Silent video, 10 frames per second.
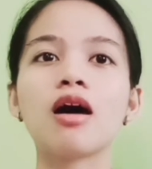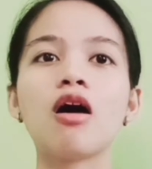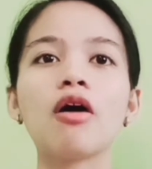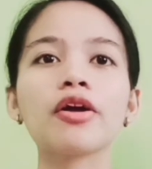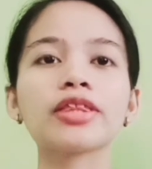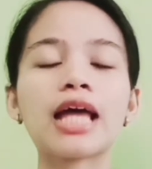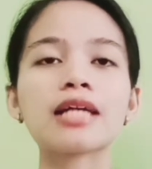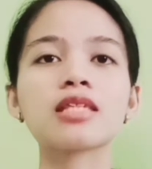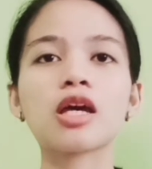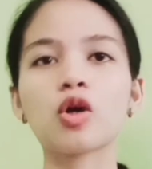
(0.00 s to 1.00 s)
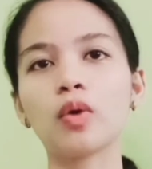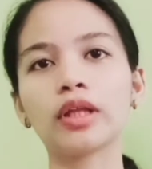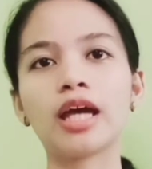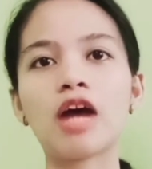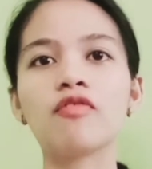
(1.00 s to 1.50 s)
are taxed
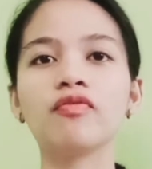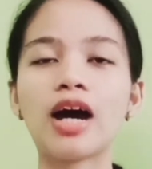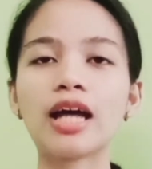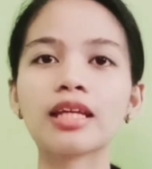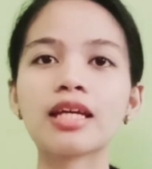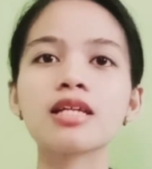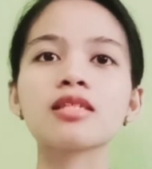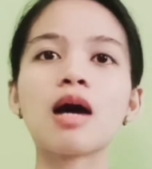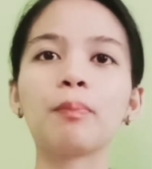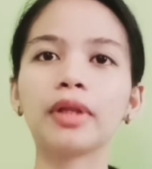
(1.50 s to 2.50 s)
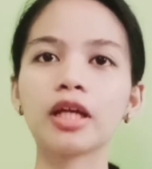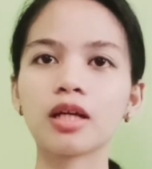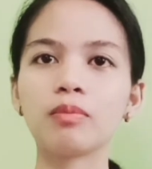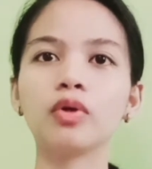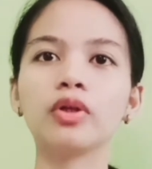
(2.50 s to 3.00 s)
equally, and VAT is
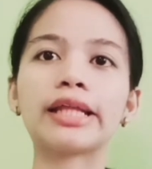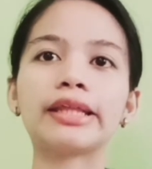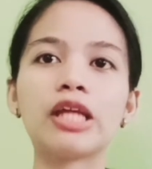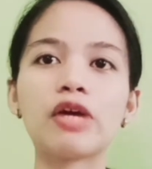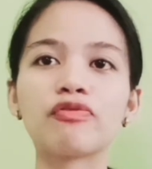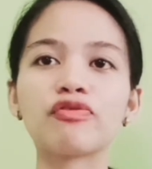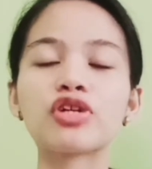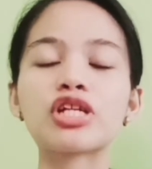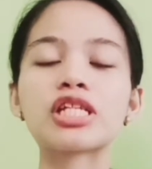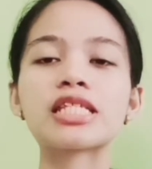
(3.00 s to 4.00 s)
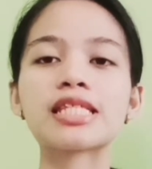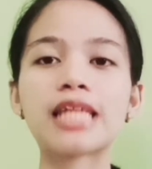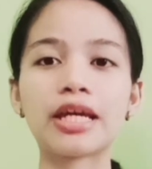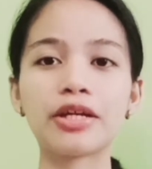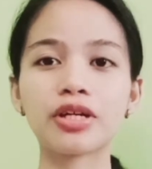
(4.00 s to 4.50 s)
applicable at different
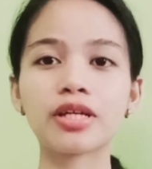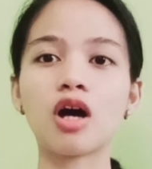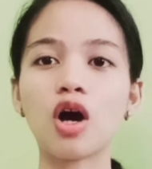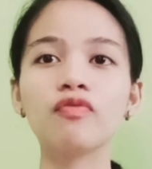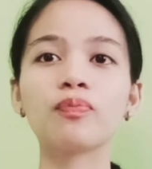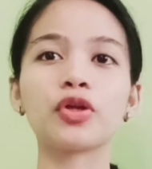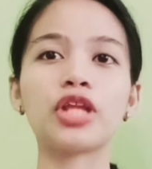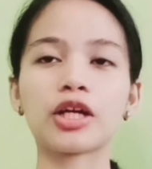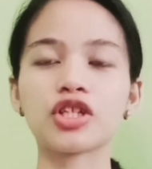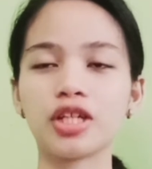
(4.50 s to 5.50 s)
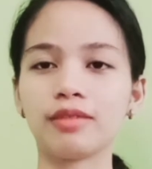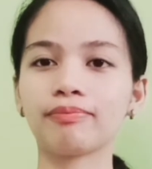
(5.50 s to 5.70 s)
stages of production.